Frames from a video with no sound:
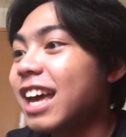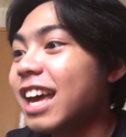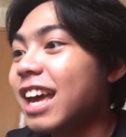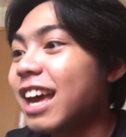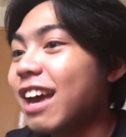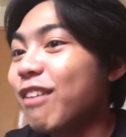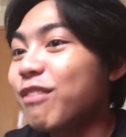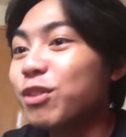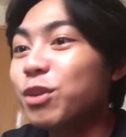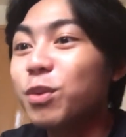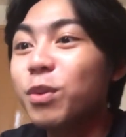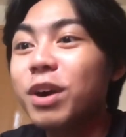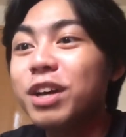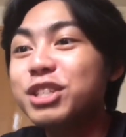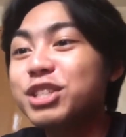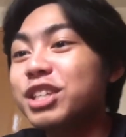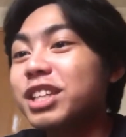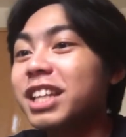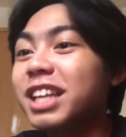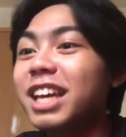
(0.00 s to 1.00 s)
have to
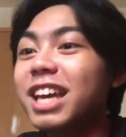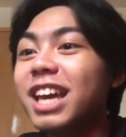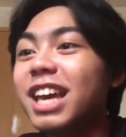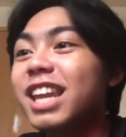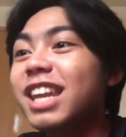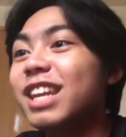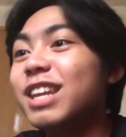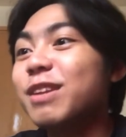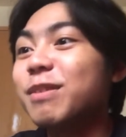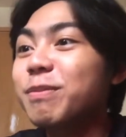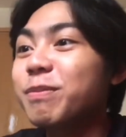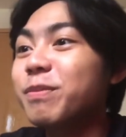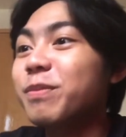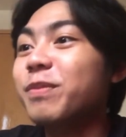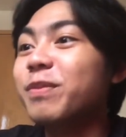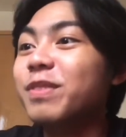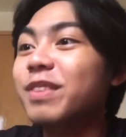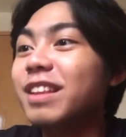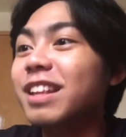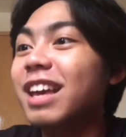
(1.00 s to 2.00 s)
watch it again.
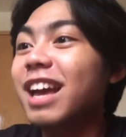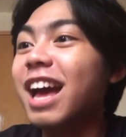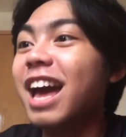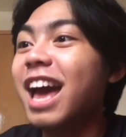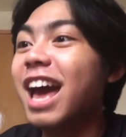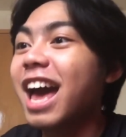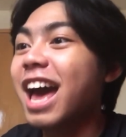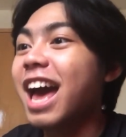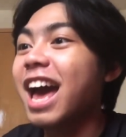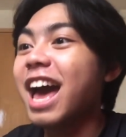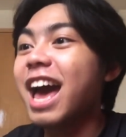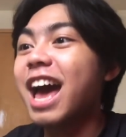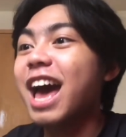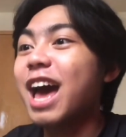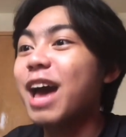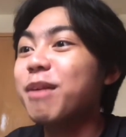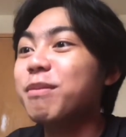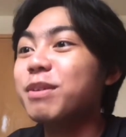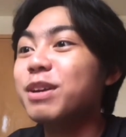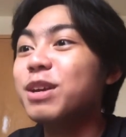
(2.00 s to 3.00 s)

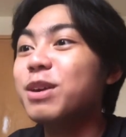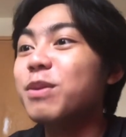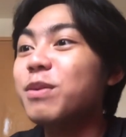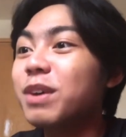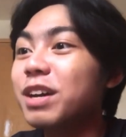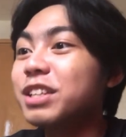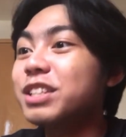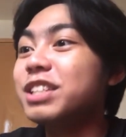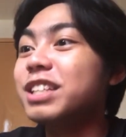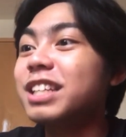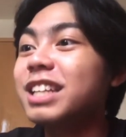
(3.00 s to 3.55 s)
I'm gonna watch it